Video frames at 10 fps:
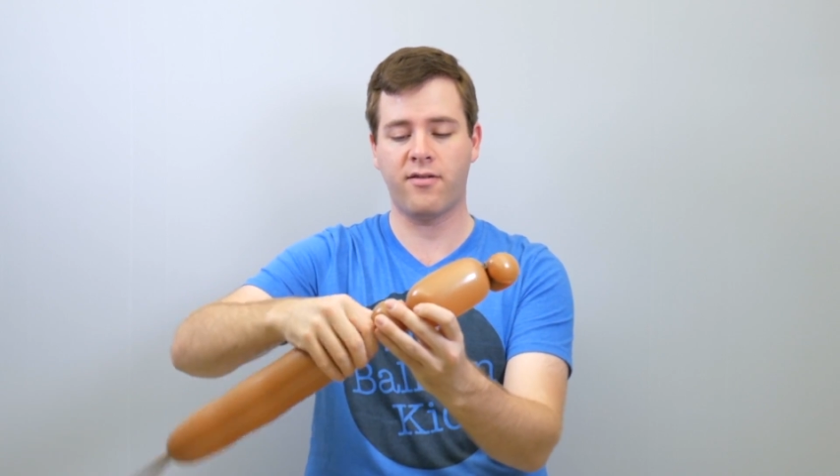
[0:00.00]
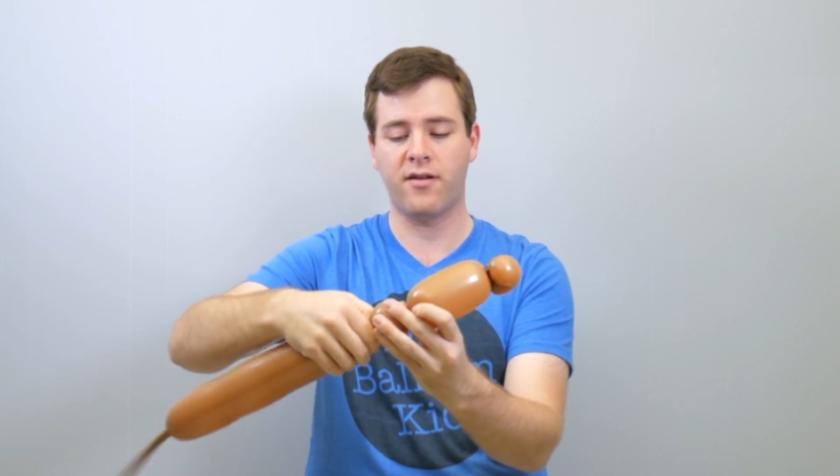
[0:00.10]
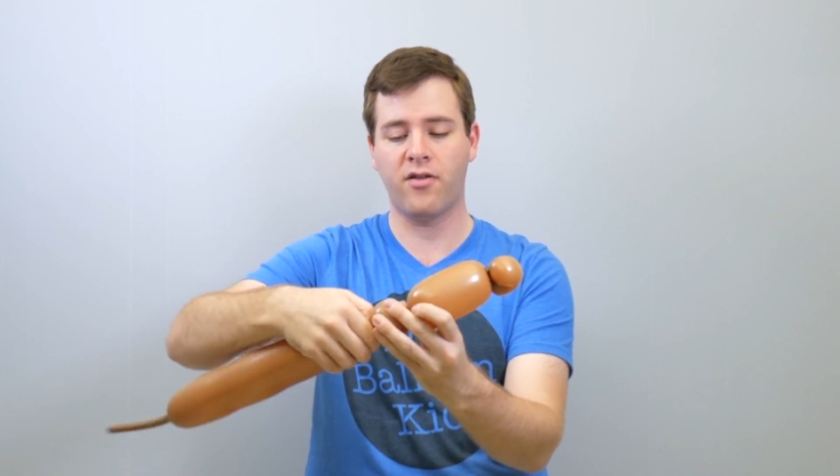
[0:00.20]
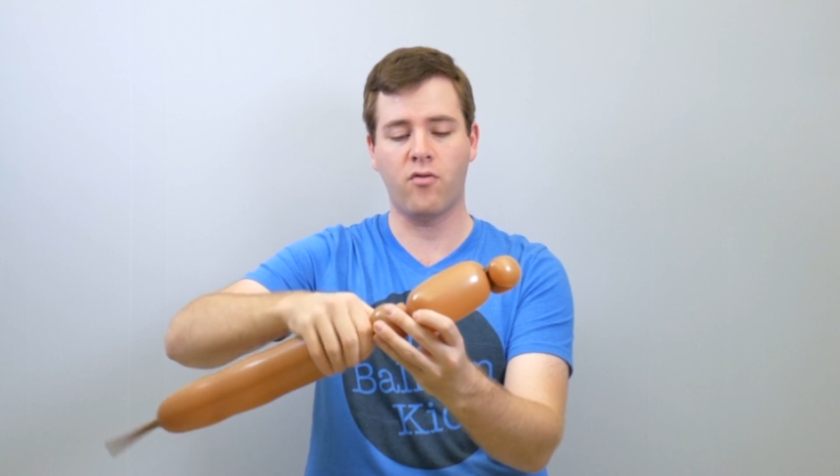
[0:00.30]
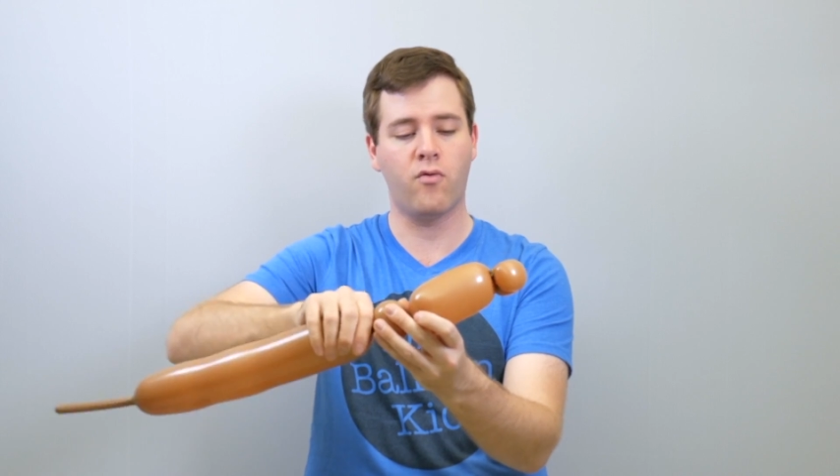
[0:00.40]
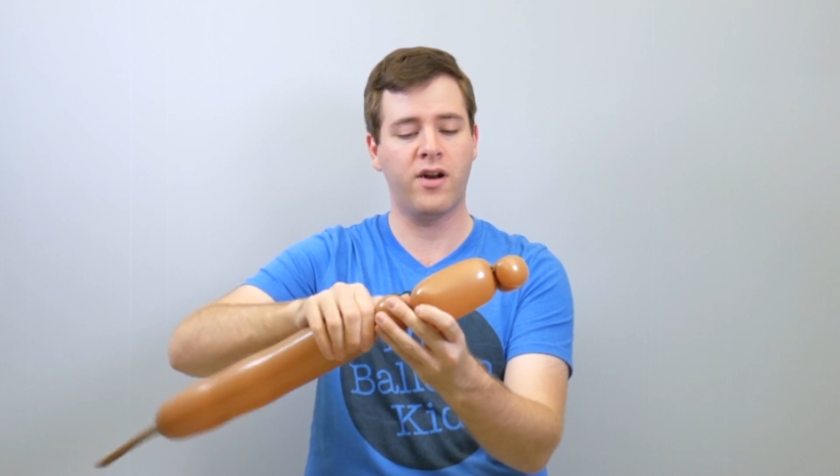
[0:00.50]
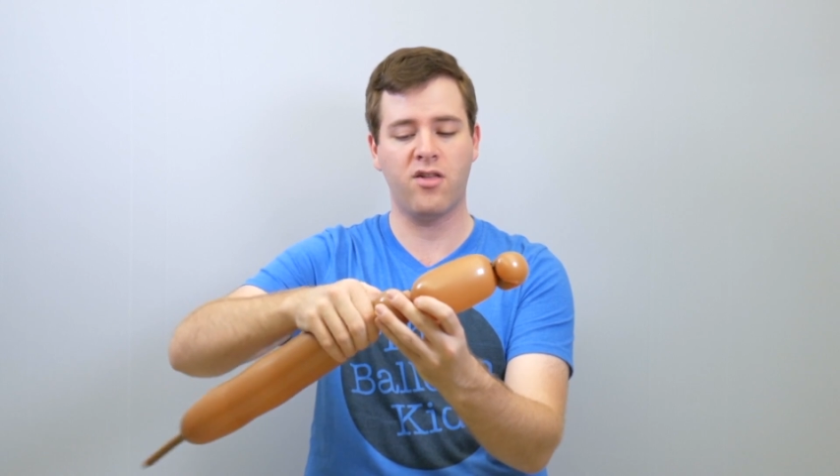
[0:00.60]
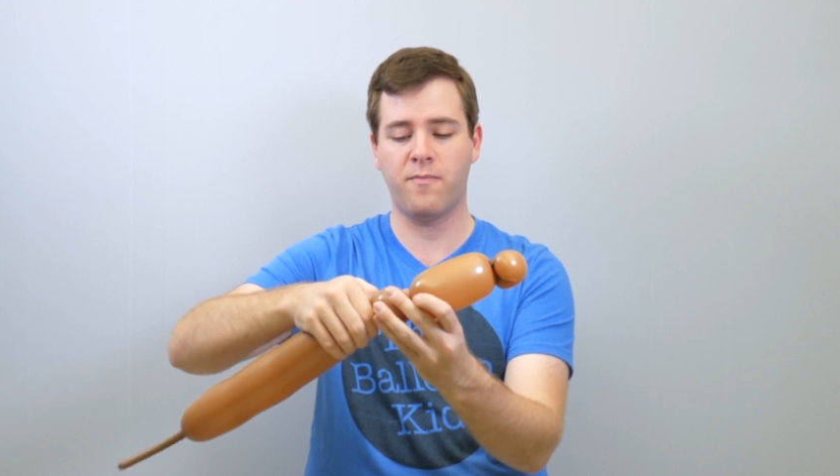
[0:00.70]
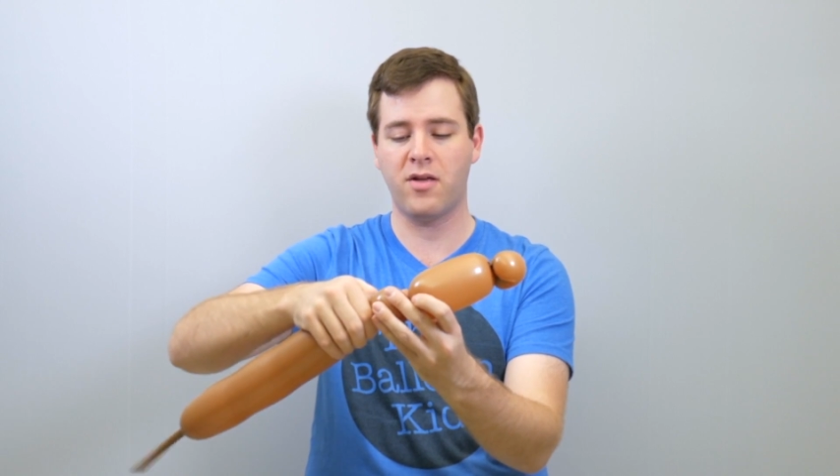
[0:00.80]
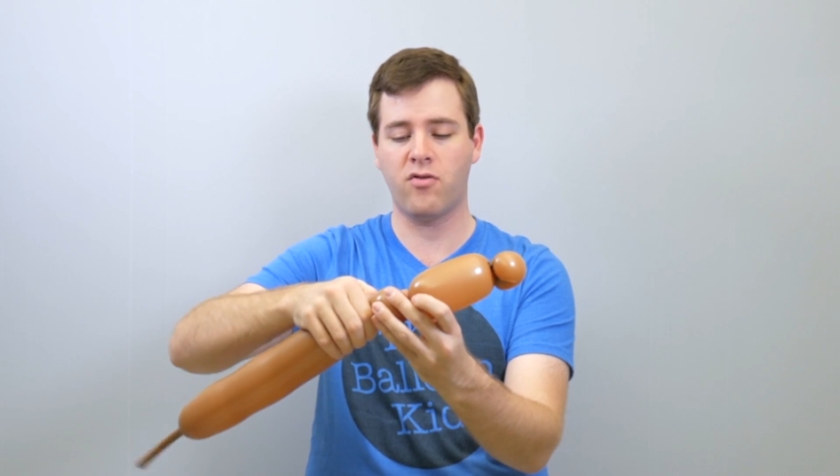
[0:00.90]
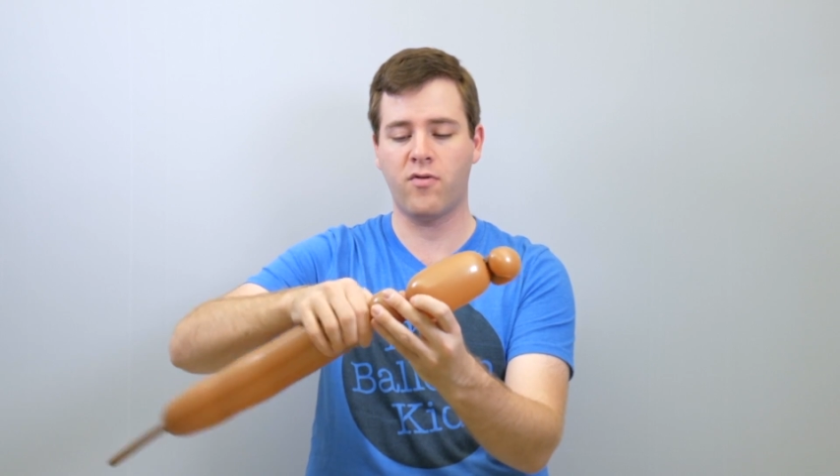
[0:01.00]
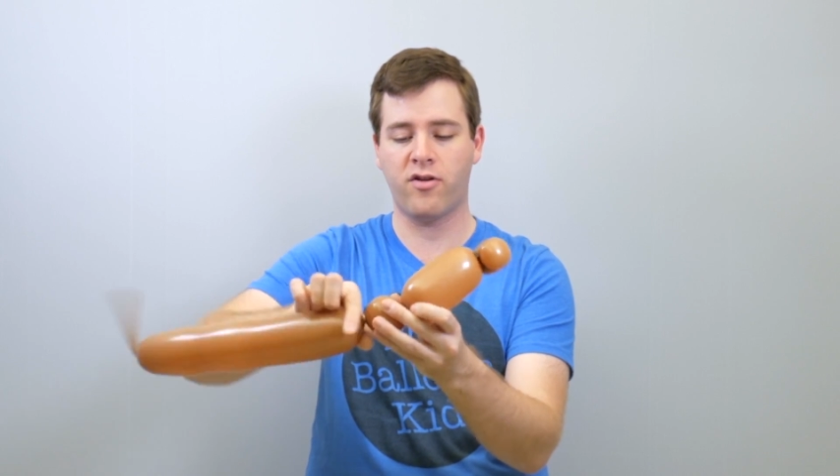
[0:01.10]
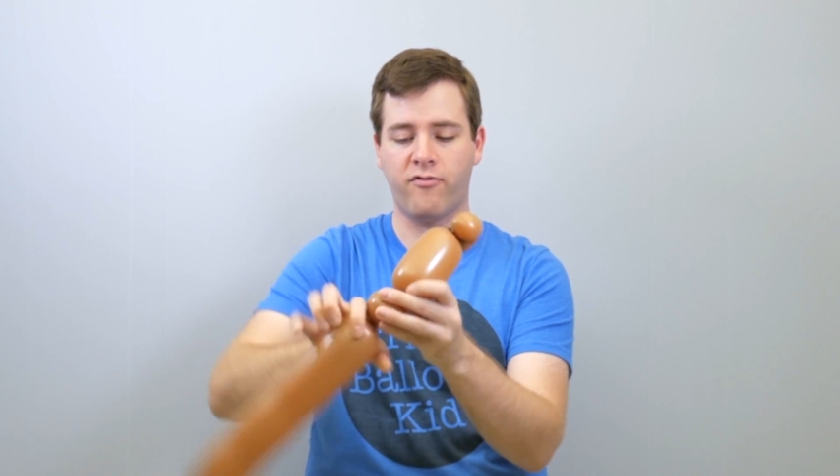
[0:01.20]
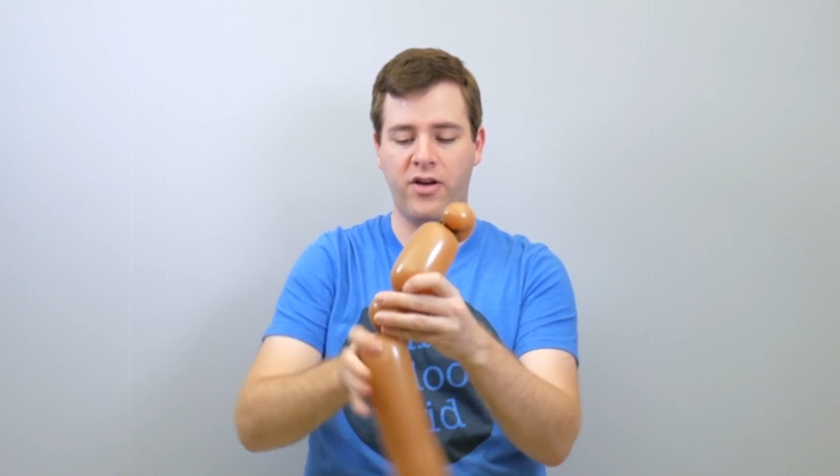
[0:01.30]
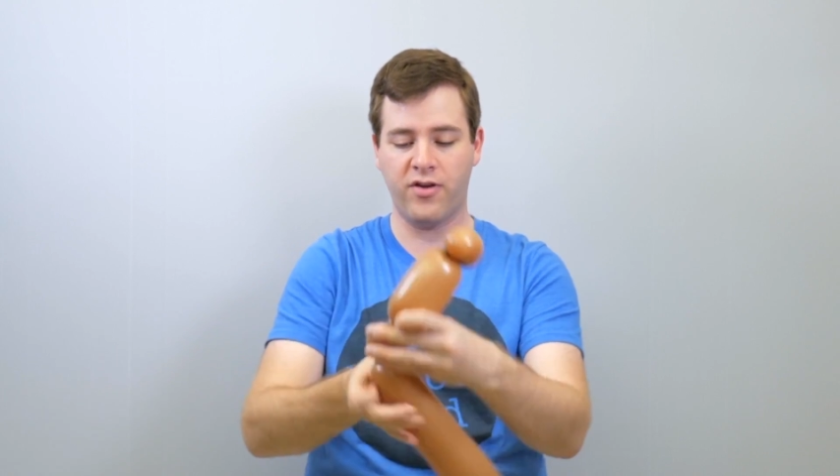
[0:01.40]
Another 1-inch pinch
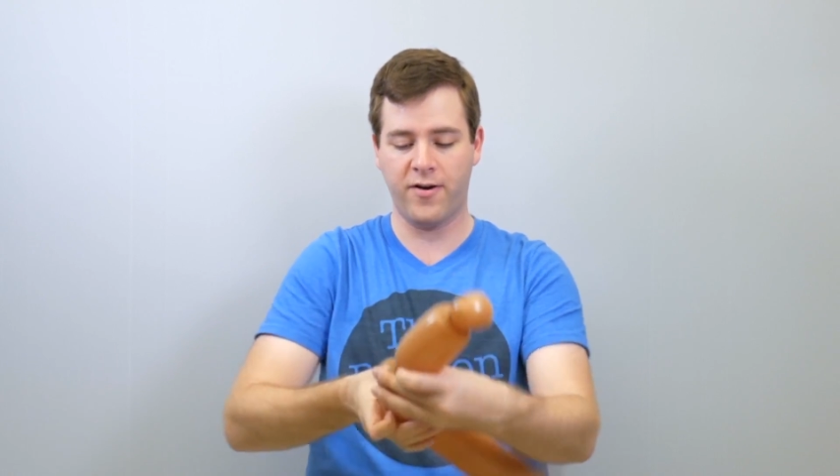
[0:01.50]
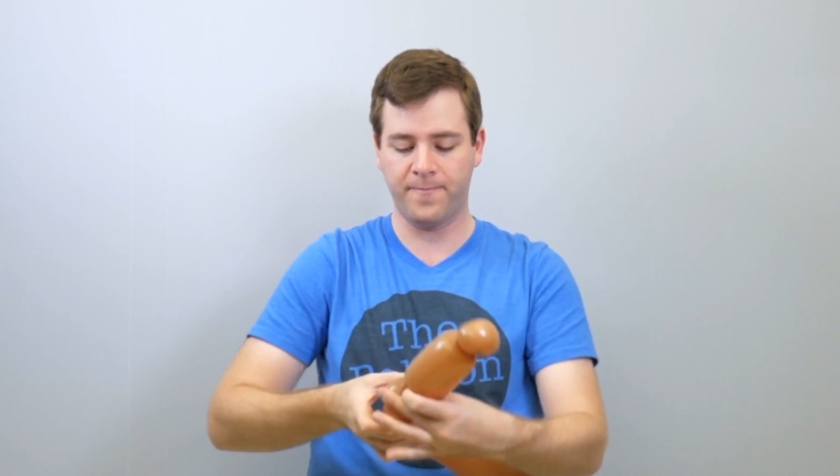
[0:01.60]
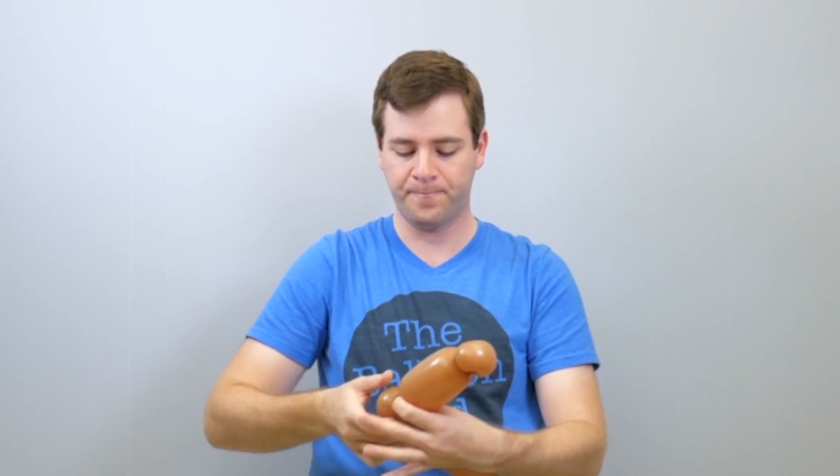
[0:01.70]
twist right there.